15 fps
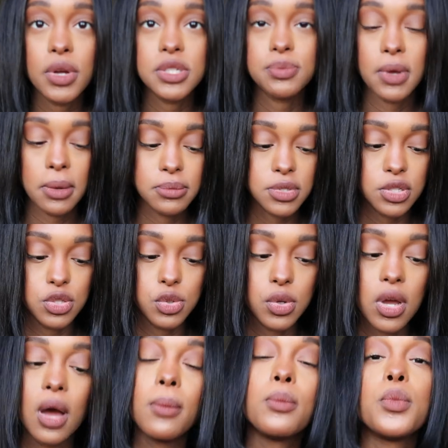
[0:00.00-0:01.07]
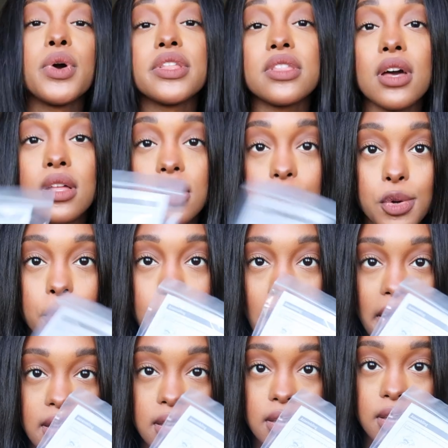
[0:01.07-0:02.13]
breast pumps do come with a little
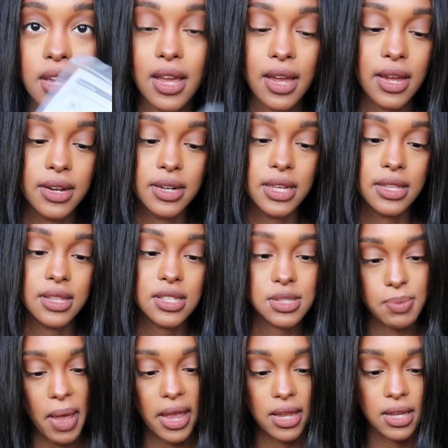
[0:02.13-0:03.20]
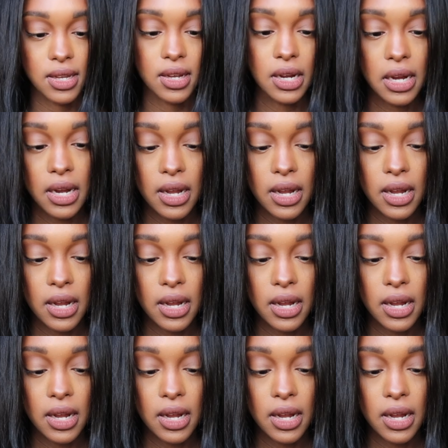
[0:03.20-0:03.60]
baggie, and in this baggie